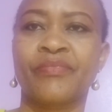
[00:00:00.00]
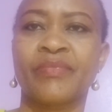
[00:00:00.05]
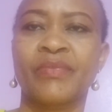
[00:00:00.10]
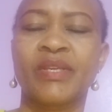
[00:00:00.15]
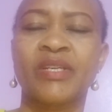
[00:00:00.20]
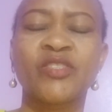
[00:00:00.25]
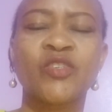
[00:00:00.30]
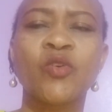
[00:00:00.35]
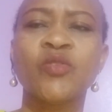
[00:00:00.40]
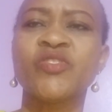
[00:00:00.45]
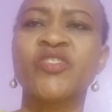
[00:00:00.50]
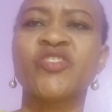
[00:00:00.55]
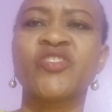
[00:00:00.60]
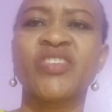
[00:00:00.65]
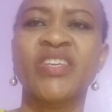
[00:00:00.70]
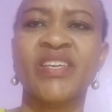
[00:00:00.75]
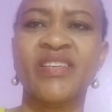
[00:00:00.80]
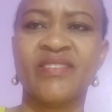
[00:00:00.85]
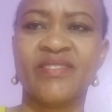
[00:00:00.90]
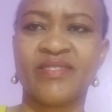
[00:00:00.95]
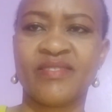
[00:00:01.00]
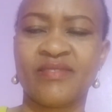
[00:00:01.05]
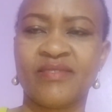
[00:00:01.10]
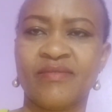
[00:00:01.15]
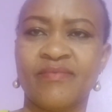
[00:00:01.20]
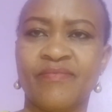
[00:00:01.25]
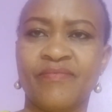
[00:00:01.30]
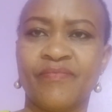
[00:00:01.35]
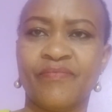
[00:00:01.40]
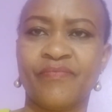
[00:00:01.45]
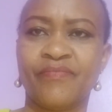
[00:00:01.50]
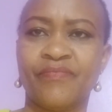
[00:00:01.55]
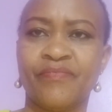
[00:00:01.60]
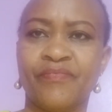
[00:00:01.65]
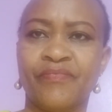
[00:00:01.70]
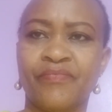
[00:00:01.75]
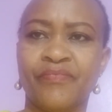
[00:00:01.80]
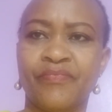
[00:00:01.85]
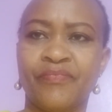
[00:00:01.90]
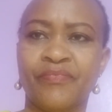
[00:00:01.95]
Don't chase.
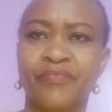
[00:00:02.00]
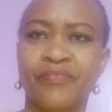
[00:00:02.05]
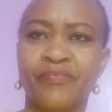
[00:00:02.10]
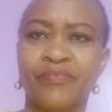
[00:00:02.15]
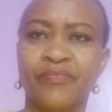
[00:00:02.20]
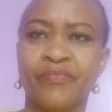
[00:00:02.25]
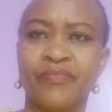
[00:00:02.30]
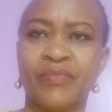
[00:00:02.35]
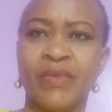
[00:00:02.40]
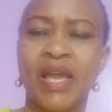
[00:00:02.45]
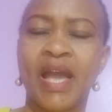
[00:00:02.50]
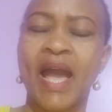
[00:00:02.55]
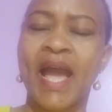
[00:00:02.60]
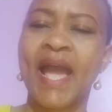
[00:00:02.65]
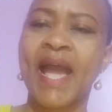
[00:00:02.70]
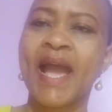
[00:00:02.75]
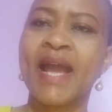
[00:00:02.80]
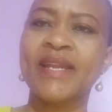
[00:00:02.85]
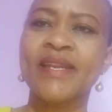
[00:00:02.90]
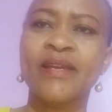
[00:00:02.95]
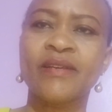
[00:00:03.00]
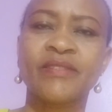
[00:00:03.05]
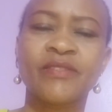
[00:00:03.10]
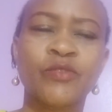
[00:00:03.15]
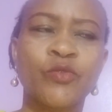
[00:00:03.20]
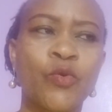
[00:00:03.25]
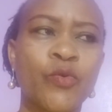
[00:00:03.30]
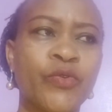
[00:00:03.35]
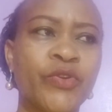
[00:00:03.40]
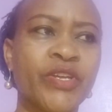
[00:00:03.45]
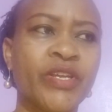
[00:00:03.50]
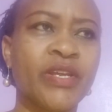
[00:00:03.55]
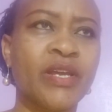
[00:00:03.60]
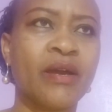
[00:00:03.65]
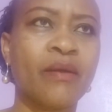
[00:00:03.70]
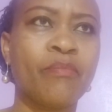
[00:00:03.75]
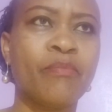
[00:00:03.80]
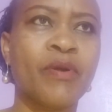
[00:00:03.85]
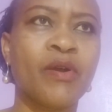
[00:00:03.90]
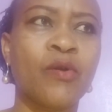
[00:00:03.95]
I had a story
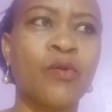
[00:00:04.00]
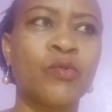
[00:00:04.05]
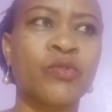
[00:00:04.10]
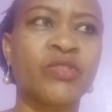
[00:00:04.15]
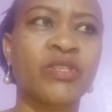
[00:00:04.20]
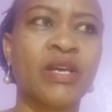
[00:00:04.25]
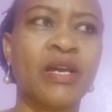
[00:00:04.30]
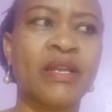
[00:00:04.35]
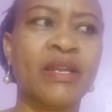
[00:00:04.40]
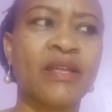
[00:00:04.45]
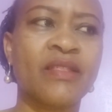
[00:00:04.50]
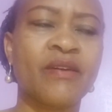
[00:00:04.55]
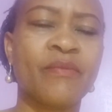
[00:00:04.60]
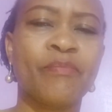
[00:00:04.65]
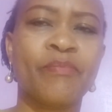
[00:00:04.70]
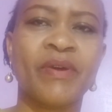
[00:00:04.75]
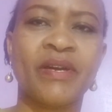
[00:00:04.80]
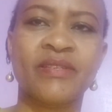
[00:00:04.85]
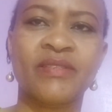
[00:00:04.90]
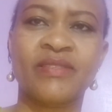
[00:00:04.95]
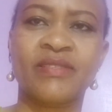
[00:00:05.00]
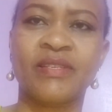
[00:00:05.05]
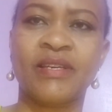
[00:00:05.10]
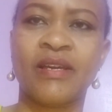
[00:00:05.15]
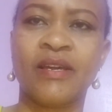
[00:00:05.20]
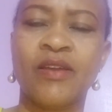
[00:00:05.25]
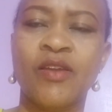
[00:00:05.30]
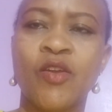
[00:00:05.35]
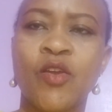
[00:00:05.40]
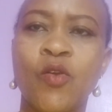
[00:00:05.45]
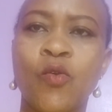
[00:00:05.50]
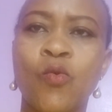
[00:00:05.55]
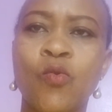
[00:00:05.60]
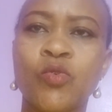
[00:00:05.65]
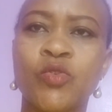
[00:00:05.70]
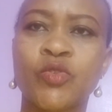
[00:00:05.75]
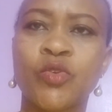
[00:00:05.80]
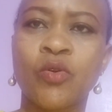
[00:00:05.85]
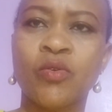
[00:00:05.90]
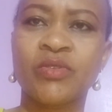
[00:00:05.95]
about another pastor
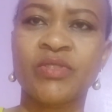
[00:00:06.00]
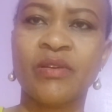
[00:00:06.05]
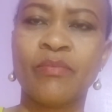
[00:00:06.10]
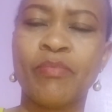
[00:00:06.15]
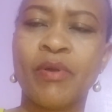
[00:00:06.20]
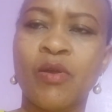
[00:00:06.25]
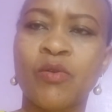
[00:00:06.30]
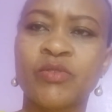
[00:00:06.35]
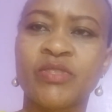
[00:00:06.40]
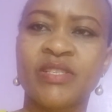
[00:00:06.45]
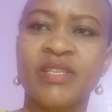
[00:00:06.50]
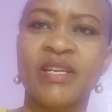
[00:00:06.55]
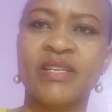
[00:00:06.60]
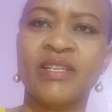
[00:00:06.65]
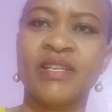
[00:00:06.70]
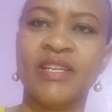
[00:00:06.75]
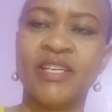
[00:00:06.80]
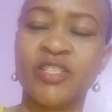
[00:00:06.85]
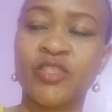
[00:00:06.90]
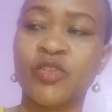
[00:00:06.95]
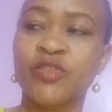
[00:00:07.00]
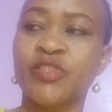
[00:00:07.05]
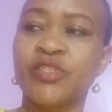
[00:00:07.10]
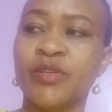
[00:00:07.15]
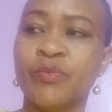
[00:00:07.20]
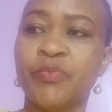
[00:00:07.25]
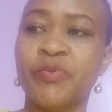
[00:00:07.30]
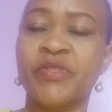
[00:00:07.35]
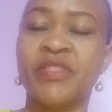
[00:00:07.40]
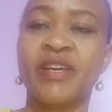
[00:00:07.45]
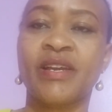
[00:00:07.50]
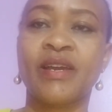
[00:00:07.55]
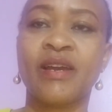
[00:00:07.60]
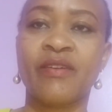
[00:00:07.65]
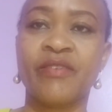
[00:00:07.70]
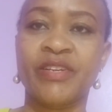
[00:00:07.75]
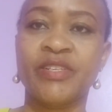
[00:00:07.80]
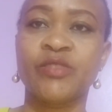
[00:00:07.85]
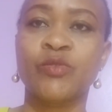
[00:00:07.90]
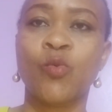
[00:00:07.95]
who talked about their relationship with the
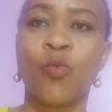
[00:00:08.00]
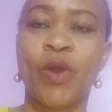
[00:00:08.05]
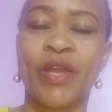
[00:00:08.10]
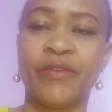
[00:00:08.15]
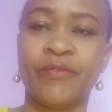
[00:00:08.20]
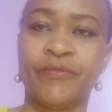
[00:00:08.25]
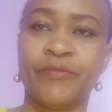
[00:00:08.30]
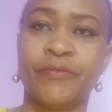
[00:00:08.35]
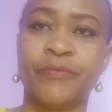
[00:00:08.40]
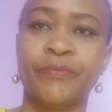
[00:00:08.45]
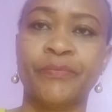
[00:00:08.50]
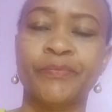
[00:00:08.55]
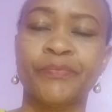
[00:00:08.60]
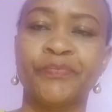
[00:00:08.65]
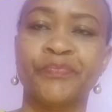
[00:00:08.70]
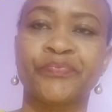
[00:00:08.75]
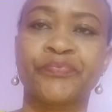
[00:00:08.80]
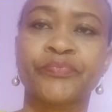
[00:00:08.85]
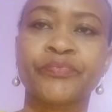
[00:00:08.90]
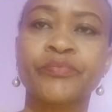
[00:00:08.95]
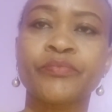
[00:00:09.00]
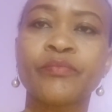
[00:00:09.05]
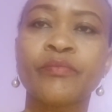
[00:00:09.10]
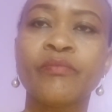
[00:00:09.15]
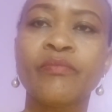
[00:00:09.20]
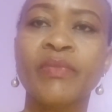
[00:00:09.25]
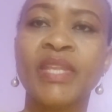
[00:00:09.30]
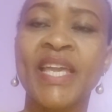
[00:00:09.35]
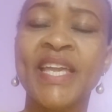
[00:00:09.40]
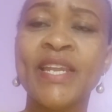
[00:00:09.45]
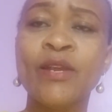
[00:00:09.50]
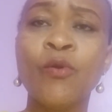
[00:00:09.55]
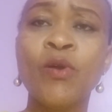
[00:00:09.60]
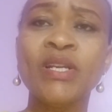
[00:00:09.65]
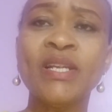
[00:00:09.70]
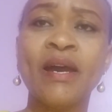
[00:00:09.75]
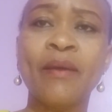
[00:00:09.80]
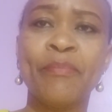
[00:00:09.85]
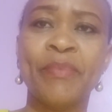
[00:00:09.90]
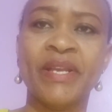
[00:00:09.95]
current wife. And what
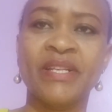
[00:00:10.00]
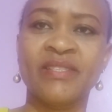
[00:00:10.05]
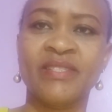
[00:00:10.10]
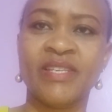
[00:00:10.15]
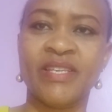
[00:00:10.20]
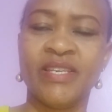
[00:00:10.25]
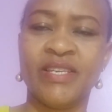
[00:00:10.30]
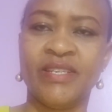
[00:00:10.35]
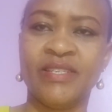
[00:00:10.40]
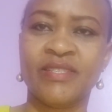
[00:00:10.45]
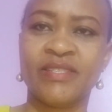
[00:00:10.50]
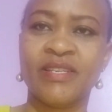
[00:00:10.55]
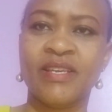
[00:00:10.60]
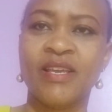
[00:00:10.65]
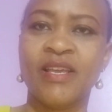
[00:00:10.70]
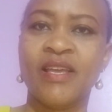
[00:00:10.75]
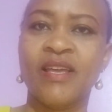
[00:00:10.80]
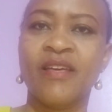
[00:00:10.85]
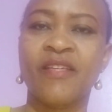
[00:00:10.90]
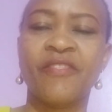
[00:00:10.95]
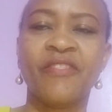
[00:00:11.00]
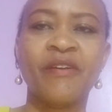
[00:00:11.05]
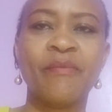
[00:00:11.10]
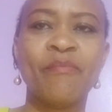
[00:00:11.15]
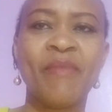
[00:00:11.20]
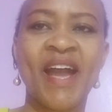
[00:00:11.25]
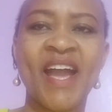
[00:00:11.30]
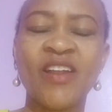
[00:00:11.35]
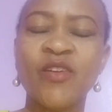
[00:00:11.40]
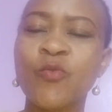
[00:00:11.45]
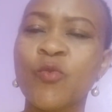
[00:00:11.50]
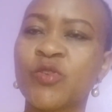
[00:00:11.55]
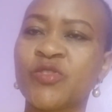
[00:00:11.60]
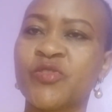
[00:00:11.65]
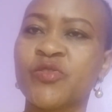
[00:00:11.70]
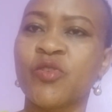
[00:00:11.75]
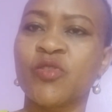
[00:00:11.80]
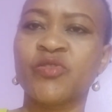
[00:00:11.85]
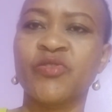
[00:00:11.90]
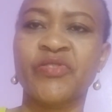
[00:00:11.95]
happens is the man was
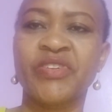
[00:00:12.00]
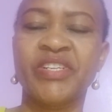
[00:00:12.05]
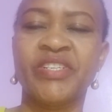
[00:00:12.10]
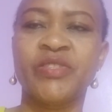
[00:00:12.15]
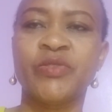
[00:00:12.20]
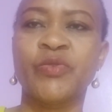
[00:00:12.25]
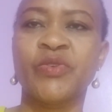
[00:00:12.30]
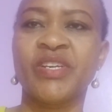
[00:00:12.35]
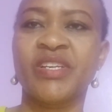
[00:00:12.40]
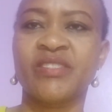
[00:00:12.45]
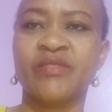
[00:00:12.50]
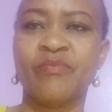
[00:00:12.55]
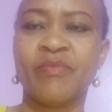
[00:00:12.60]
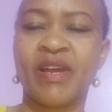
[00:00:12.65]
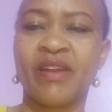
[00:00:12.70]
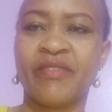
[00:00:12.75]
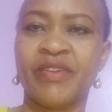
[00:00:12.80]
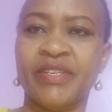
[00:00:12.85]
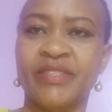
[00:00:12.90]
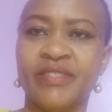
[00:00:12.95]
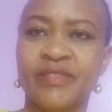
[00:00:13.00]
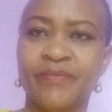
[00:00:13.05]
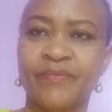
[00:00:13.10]
not ready to get married.